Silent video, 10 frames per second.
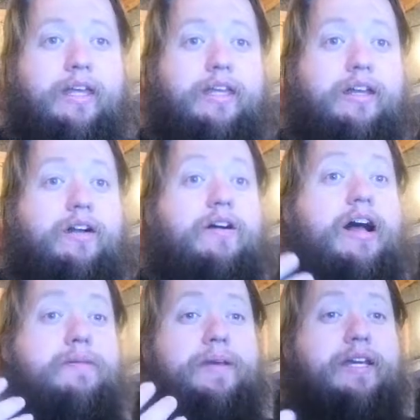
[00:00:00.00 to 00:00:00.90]
You know,
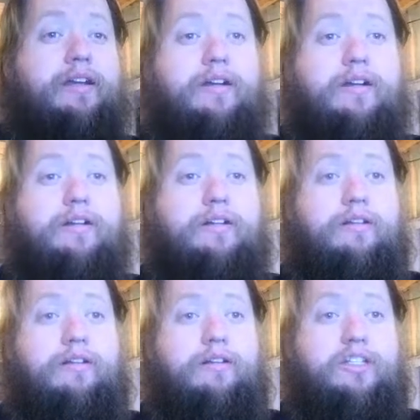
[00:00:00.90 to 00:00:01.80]
I'm here
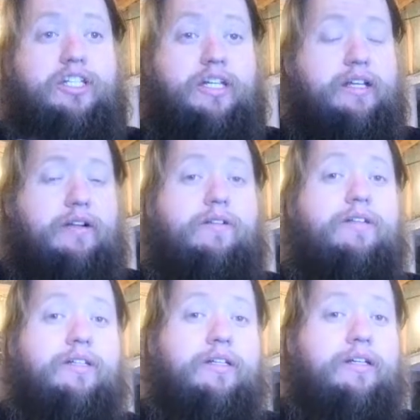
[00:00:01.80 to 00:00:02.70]
still
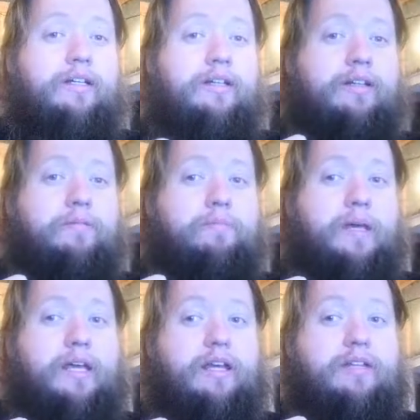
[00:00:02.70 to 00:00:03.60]

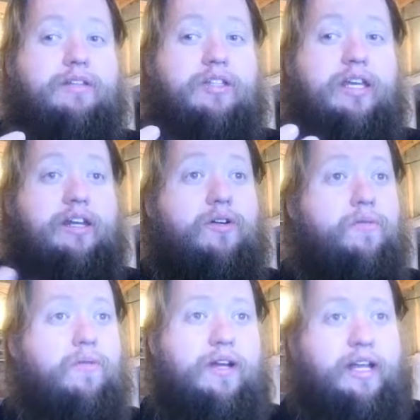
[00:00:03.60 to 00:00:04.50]
because they don't
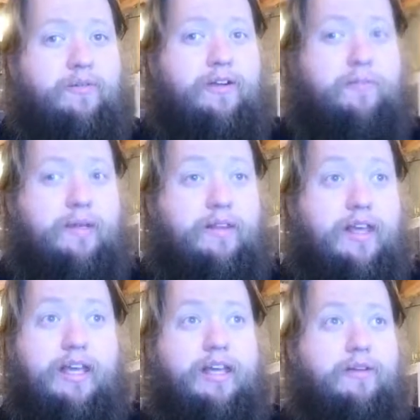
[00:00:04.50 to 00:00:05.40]
want to get rid of me. They
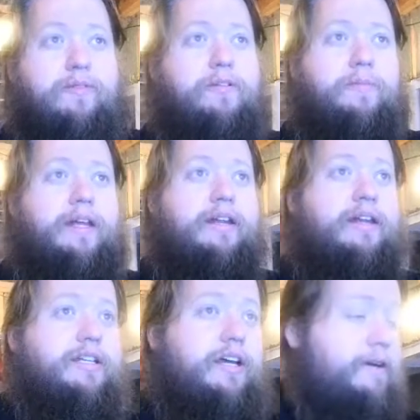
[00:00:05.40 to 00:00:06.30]
could get rid of me at any
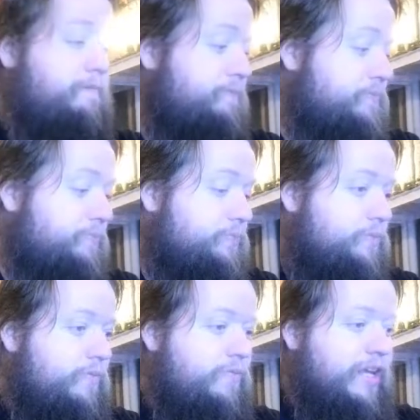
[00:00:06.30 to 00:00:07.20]
time.
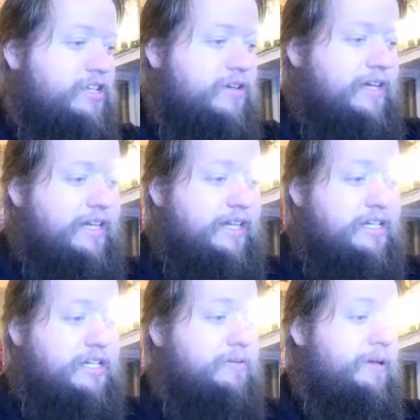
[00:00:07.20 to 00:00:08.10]
So I like that
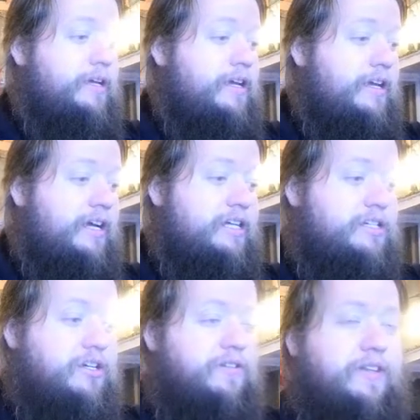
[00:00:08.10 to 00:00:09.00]
statement. I
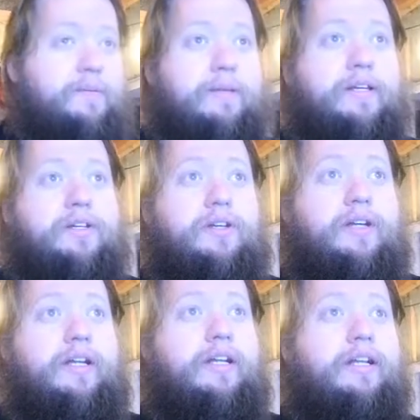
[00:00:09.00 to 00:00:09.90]
serve at the
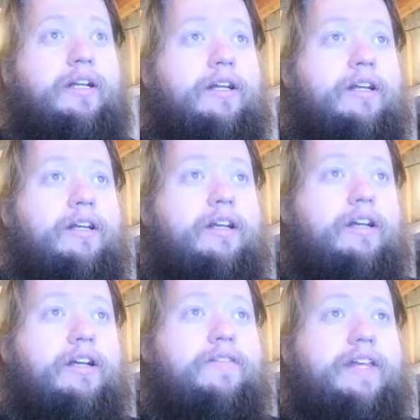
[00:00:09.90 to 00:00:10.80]
pleasure
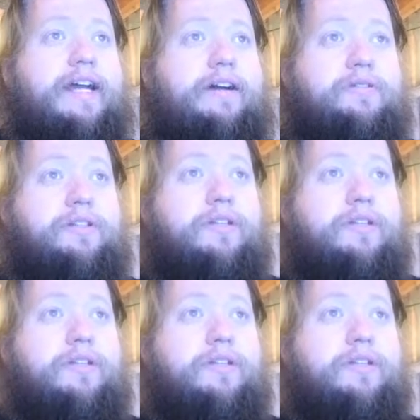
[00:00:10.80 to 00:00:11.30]
of the house.